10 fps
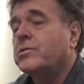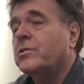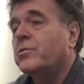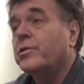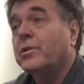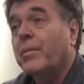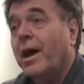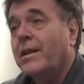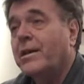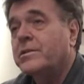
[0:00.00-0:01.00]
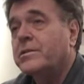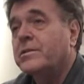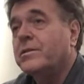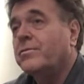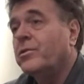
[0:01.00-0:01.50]
started learning my
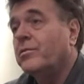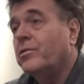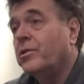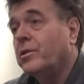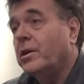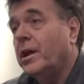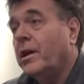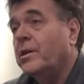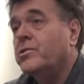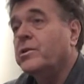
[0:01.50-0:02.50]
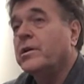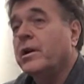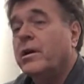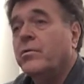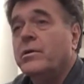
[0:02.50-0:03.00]
lessons at a very, very young age, and
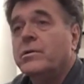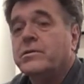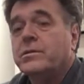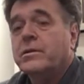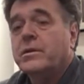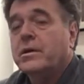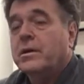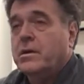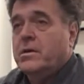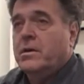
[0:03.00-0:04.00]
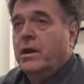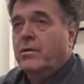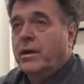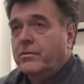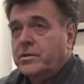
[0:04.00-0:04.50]
I would
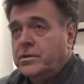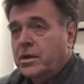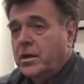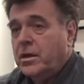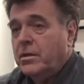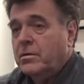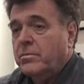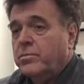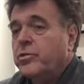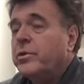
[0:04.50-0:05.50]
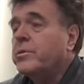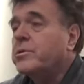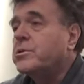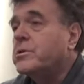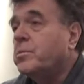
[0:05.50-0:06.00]
have to say, pretty
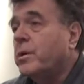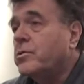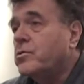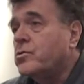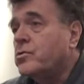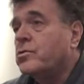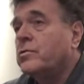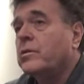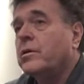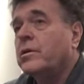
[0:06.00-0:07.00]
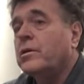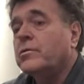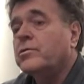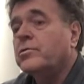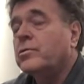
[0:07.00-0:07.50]
much a sponge
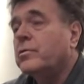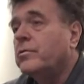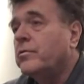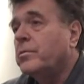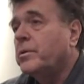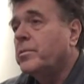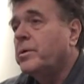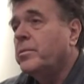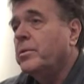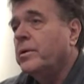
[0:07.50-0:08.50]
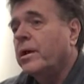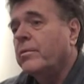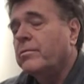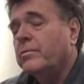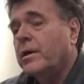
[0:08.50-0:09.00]
to learn from other people.
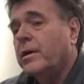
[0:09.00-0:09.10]
I